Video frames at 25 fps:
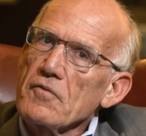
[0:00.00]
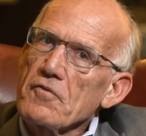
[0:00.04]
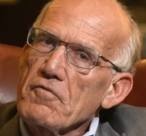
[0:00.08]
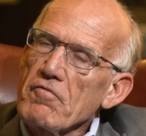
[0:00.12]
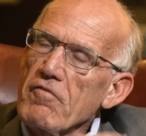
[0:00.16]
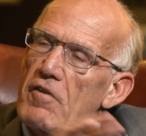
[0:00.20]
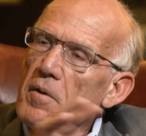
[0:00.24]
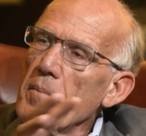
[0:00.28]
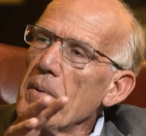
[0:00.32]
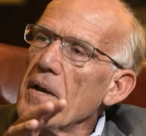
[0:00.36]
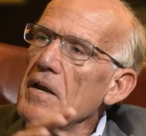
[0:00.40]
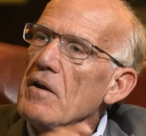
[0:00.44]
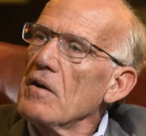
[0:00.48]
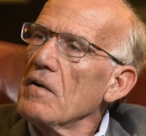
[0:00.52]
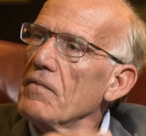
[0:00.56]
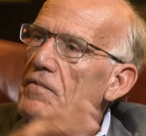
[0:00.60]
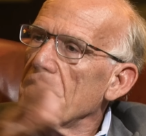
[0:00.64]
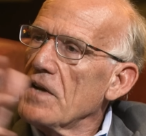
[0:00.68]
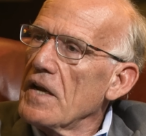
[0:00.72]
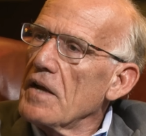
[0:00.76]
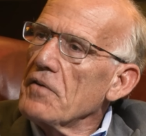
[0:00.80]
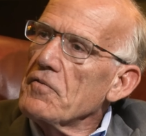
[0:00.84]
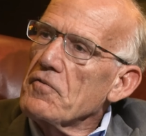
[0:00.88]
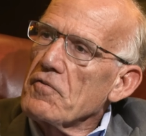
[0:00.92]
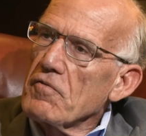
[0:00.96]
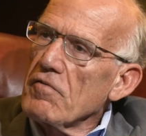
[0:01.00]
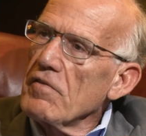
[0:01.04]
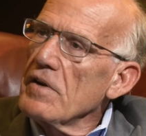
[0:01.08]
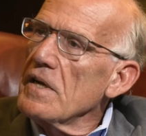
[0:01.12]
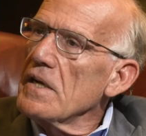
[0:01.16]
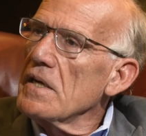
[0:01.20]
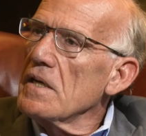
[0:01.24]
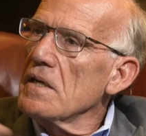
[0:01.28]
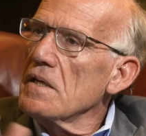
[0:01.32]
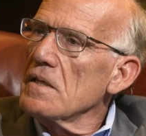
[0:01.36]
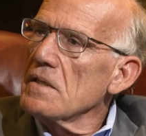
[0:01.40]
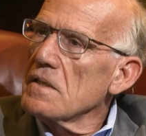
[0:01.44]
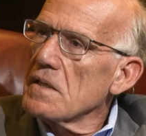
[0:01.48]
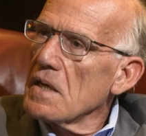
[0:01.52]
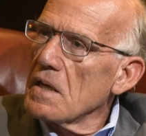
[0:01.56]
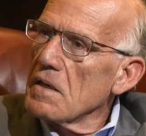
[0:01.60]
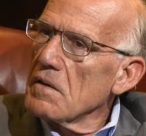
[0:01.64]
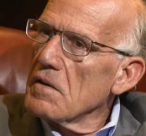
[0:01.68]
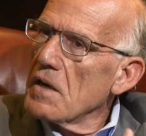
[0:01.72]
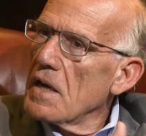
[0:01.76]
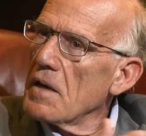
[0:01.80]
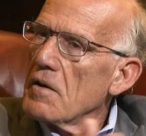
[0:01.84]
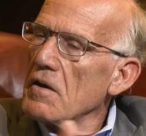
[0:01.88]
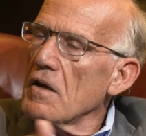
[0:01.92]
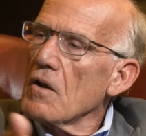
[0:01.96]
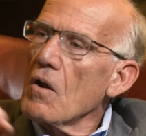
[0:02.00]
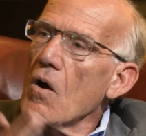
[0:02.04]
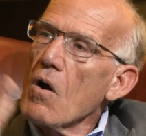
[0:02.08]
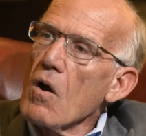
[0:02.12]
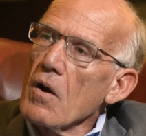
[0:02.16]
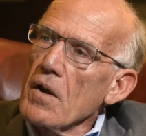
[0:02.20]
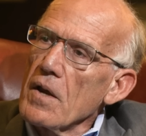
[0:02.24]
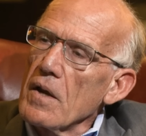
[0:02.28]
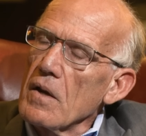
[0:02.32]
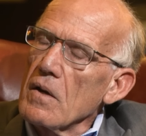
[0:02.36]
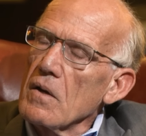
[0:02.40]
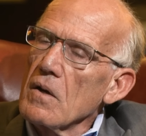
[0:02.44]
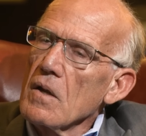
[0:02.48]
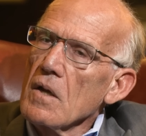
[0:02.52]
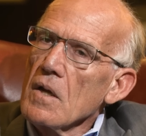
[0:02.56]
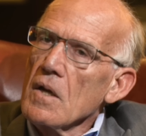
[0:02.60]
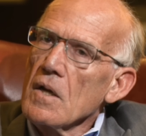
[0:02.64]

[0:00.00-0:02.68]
trimming of dead trees and, and logging.